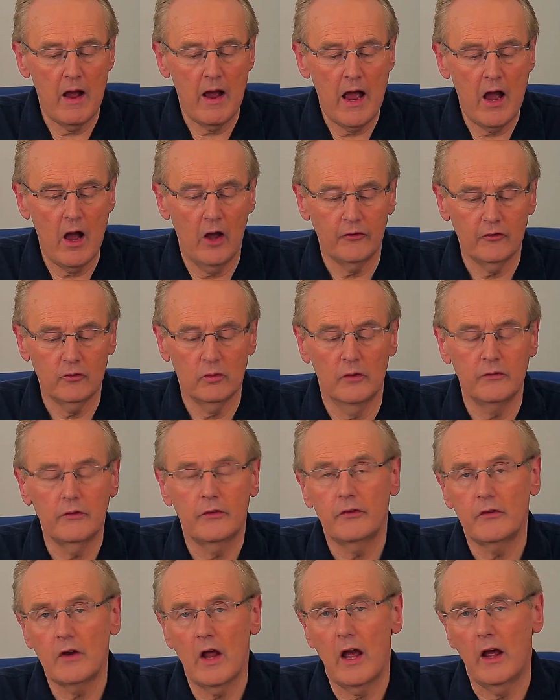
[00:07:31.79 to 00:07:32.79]
us to
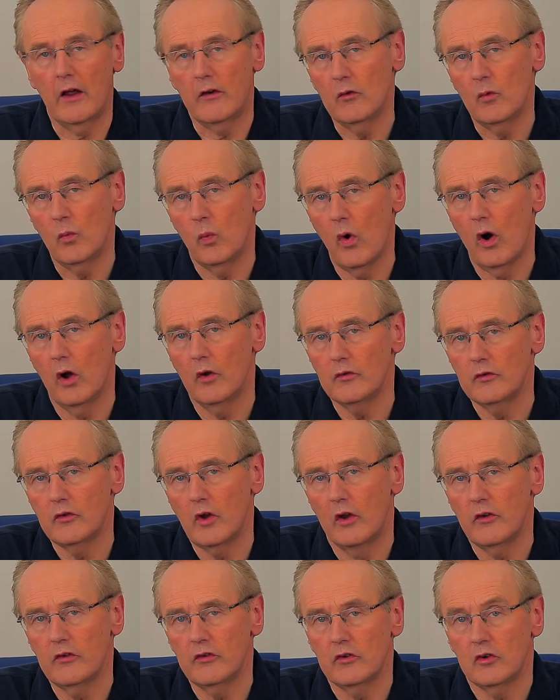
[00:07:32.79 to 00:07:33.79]
understand what
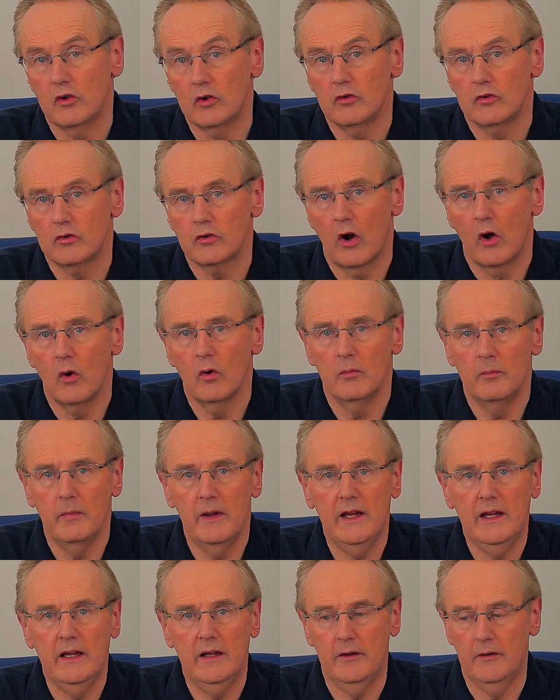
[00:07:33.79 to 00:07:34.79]
does control
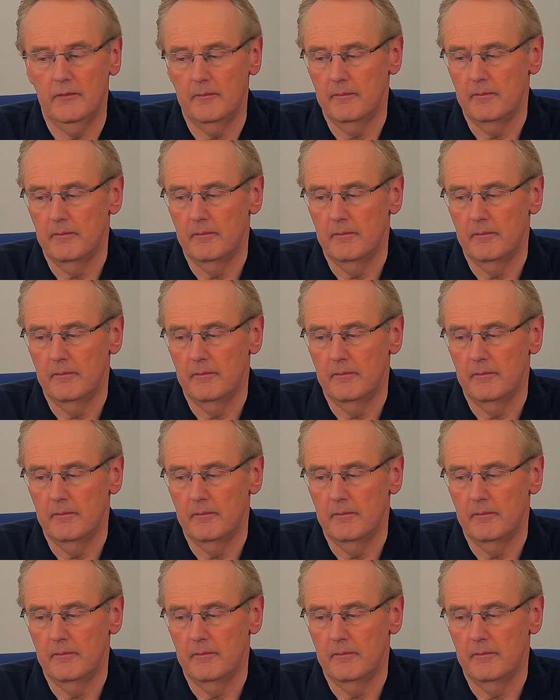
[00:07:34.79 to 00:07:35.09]
mean.